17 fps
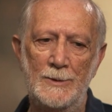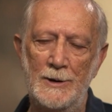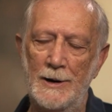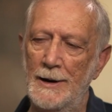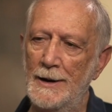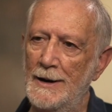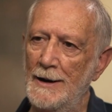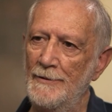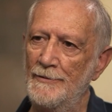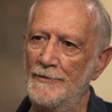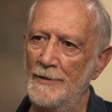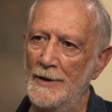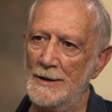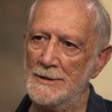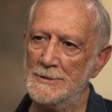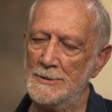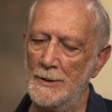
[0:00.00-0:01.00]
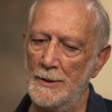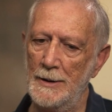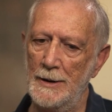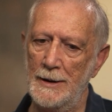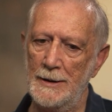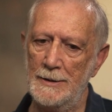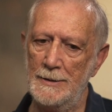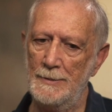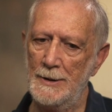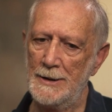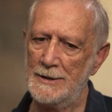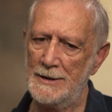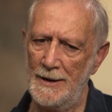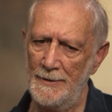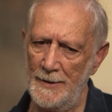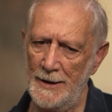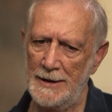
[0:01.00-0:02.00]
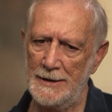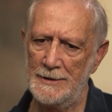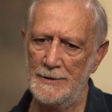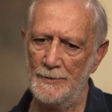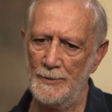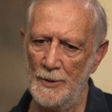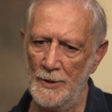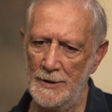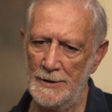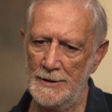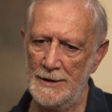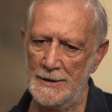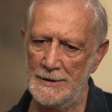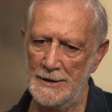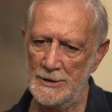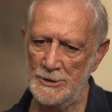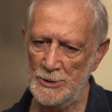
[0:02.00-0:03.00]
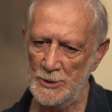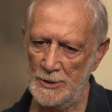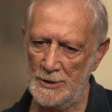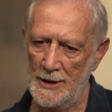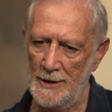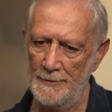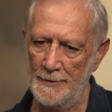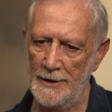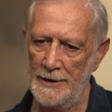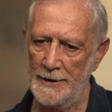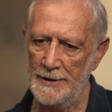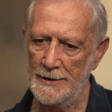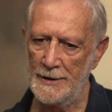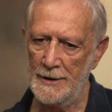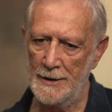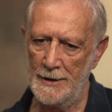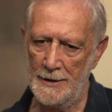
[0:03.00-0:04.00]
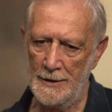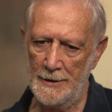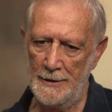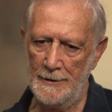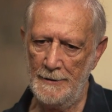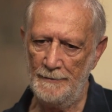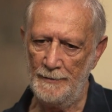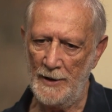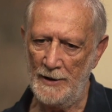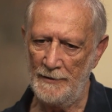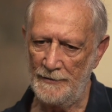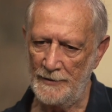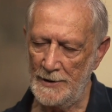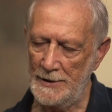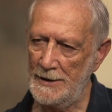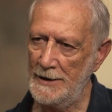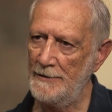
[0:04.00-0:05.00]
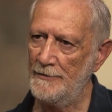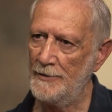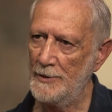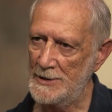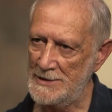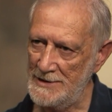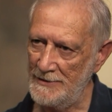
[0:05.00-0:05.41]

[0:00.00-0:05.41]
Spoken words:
drink coffee and so on. But I make it a point that I should come here every day for